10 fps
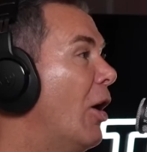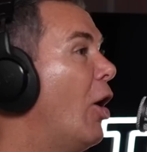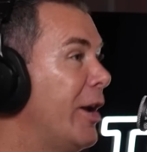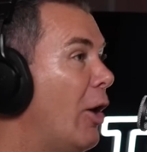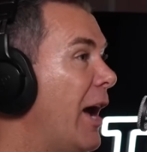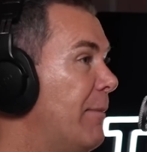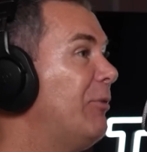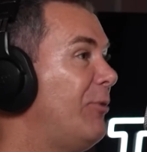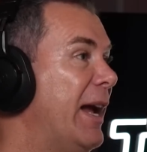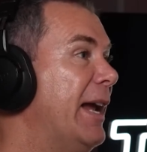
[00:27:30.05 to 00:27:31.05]
I am a
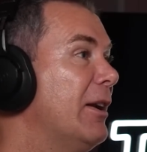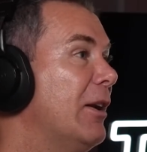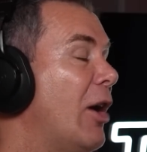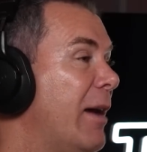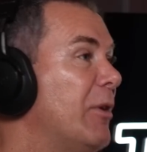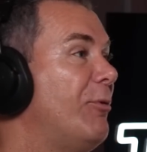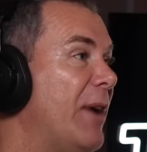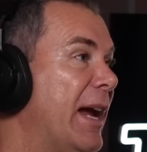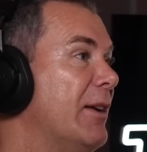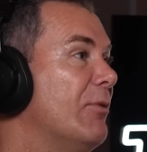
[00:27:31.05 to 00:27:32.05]
fan
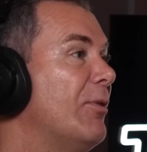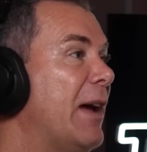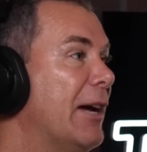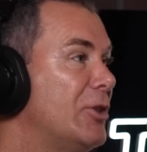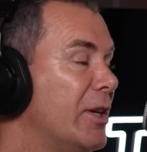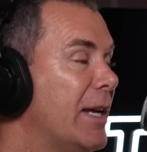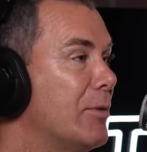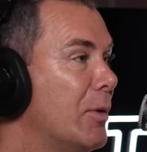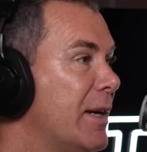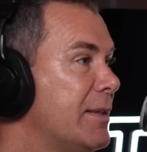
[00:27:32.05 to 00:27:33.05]
of how
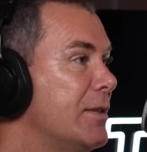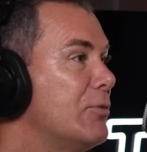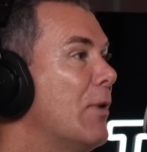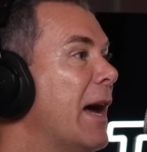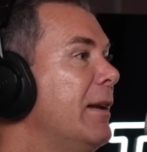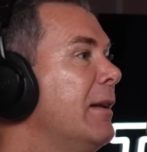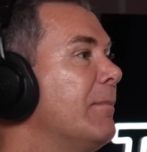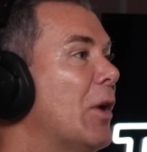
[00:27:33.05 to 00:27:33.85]
GWS is run.